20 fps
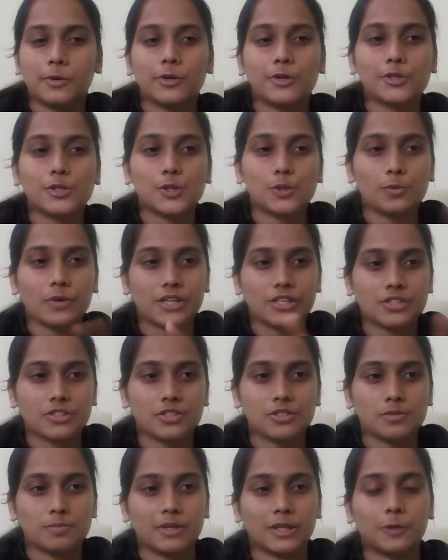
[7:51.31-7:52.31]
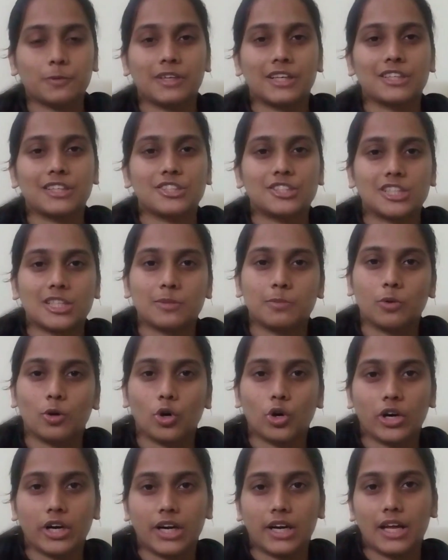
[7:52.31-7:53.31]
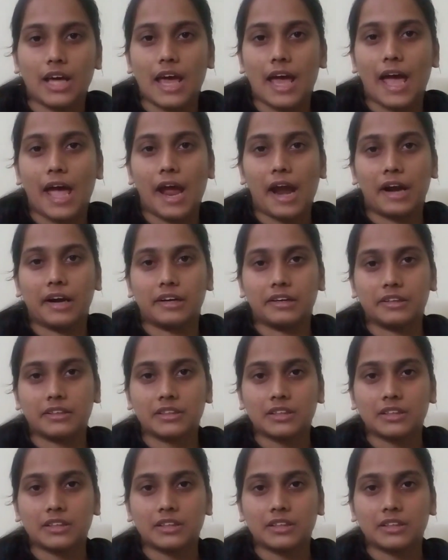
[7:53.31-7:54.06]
Switch between Gboard and